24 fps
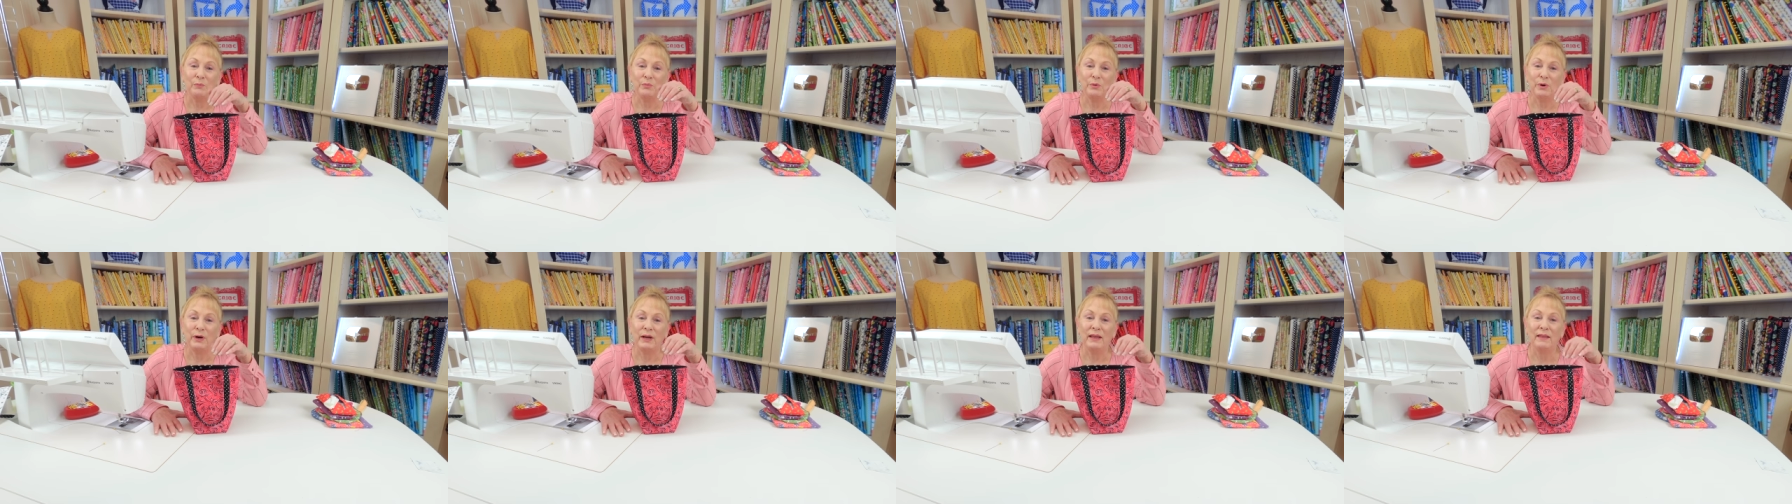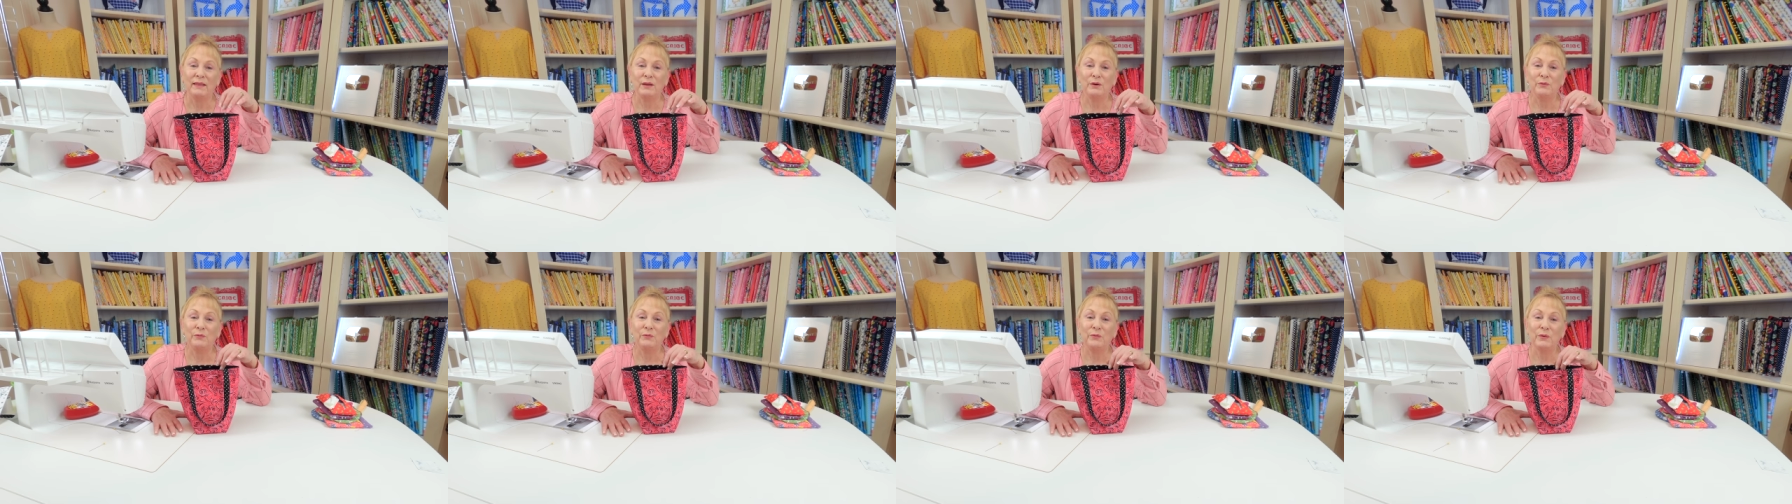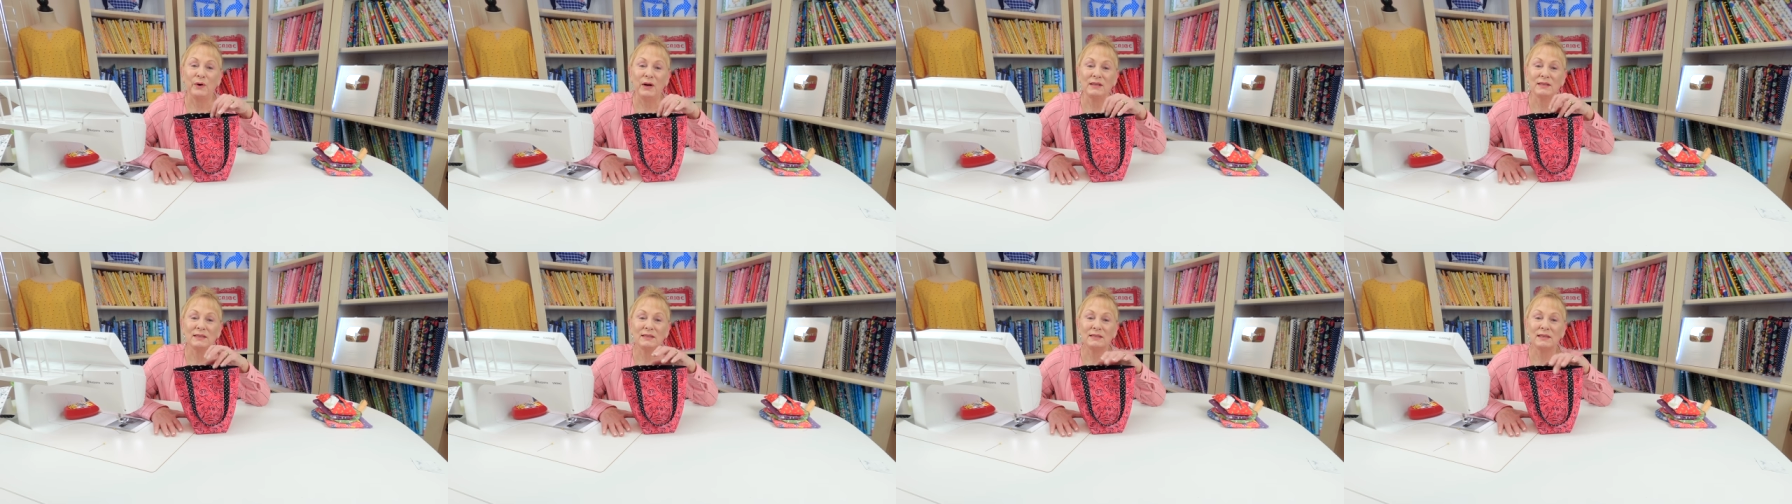bring the
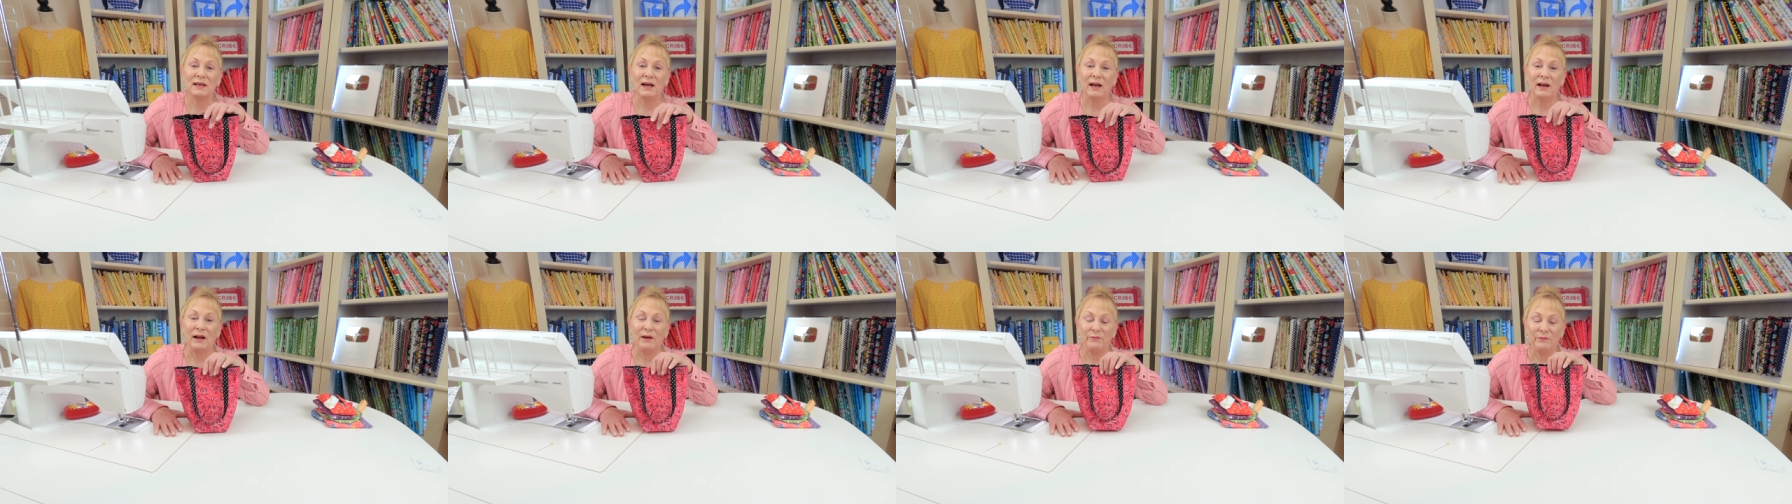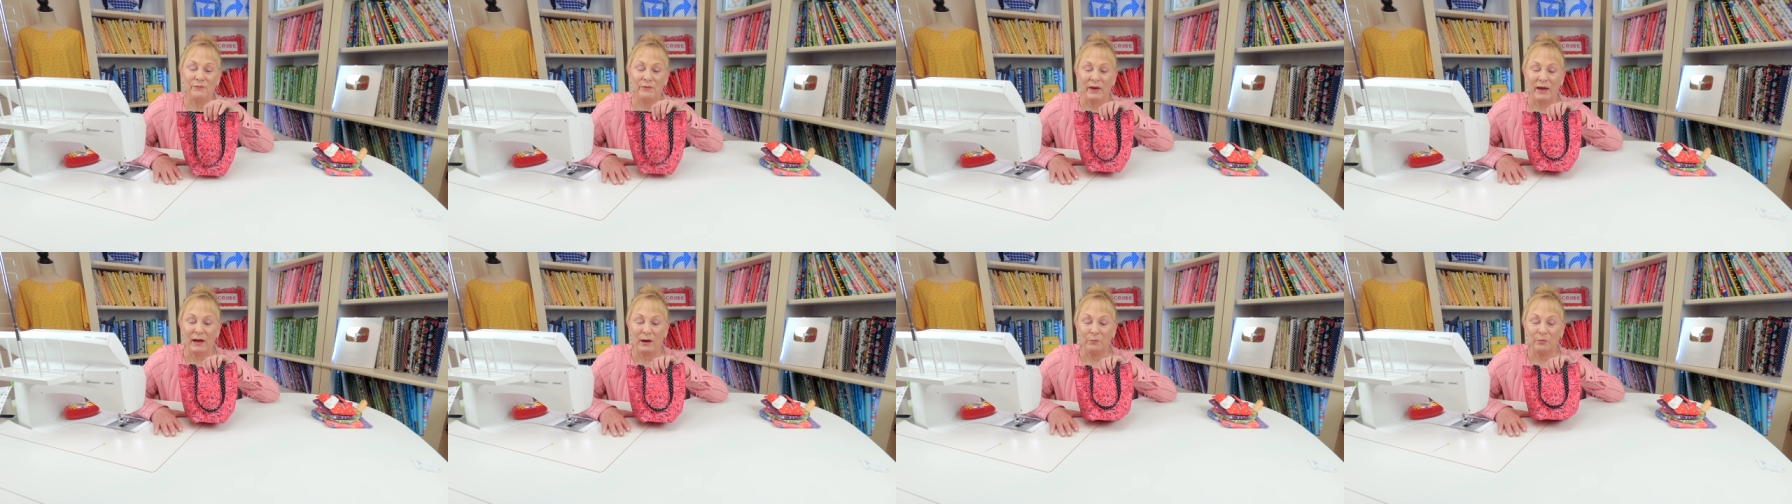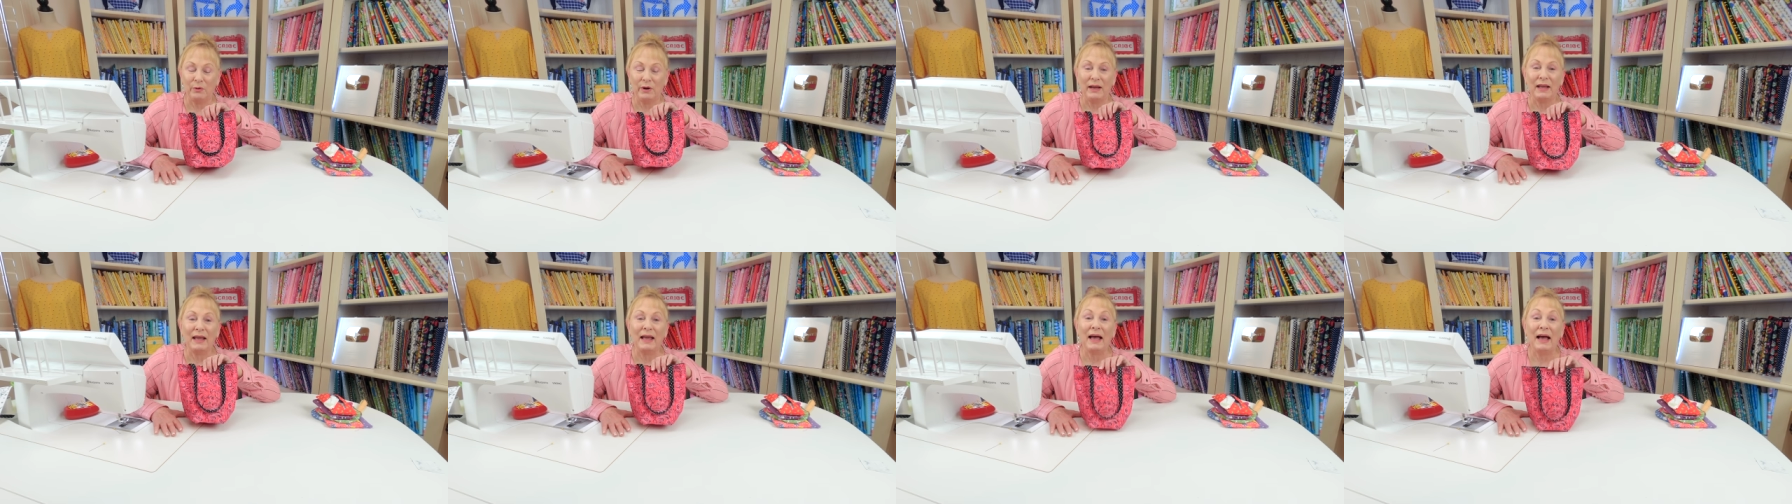front side
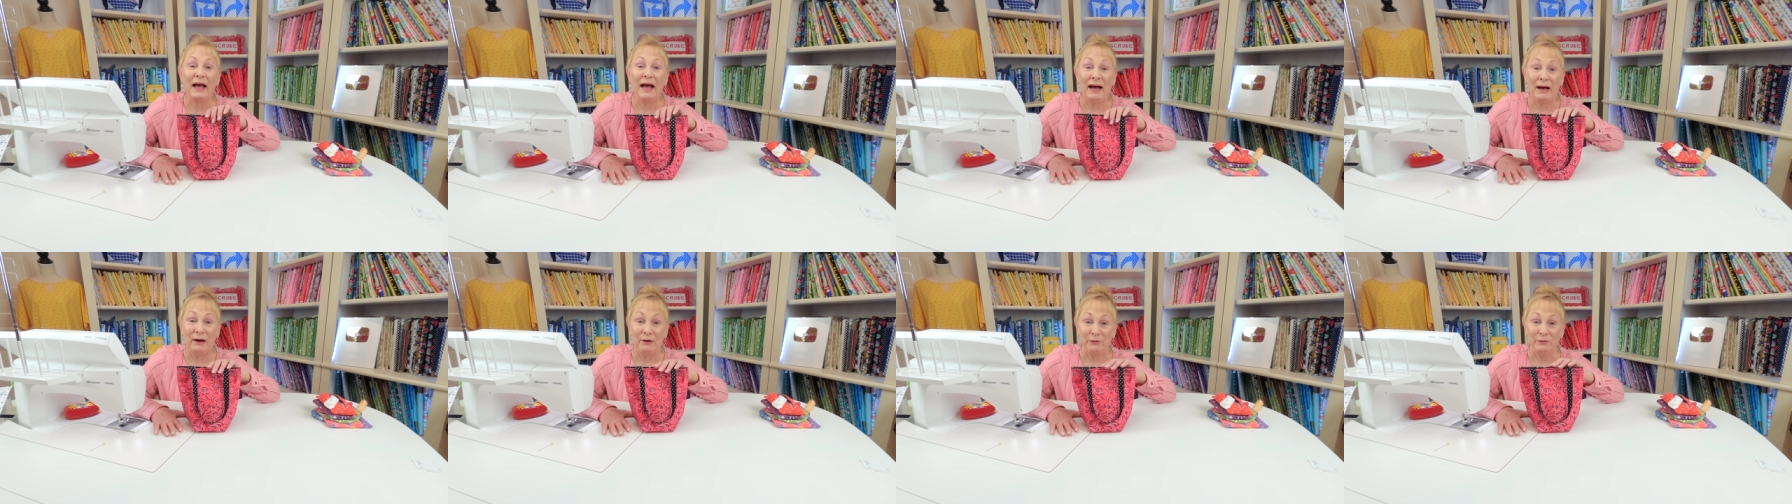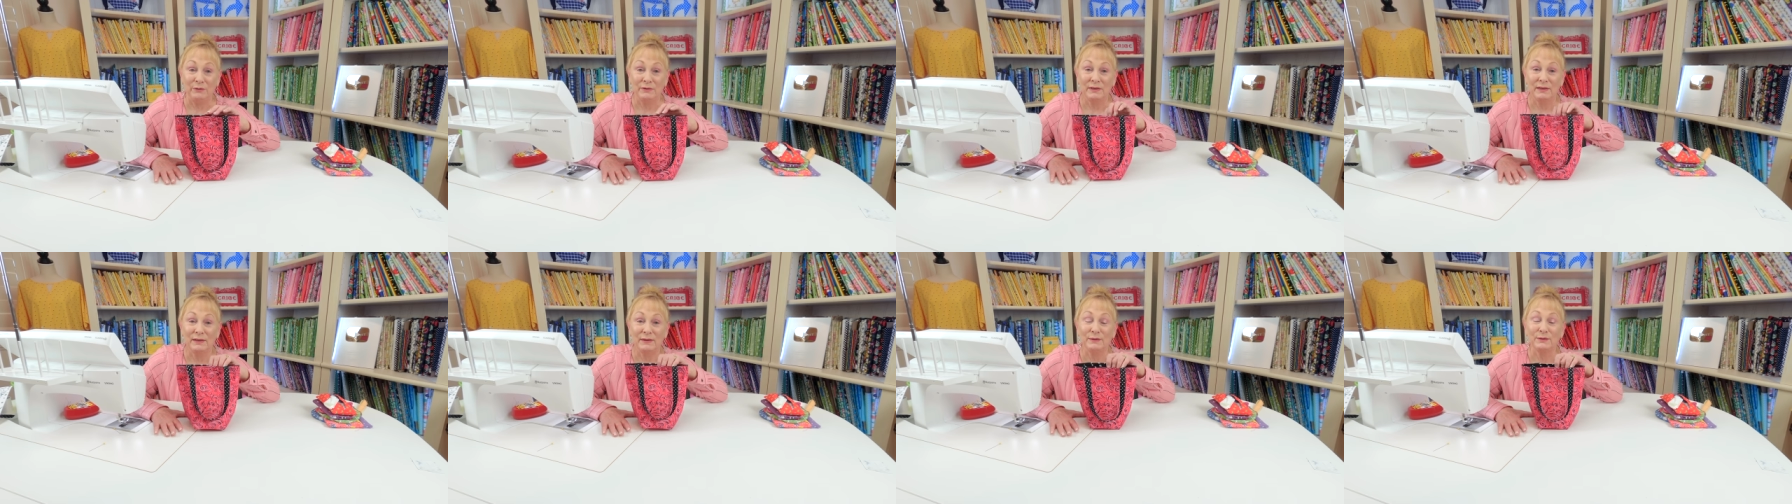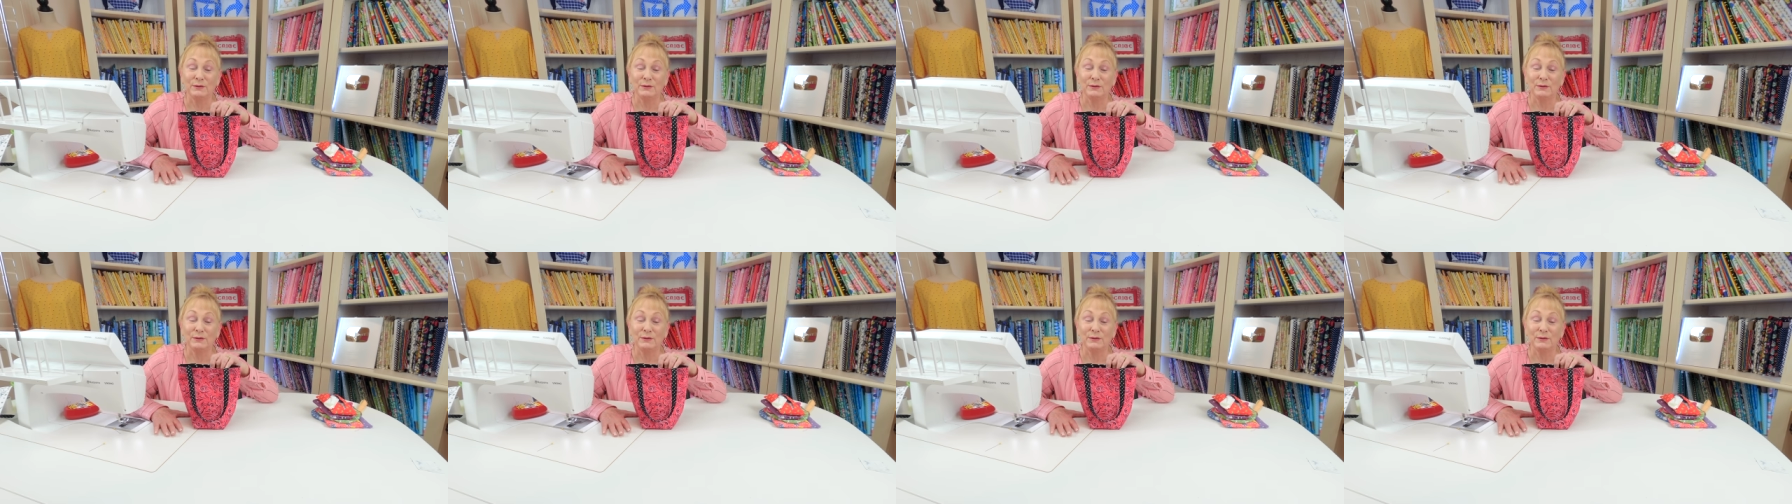fabric out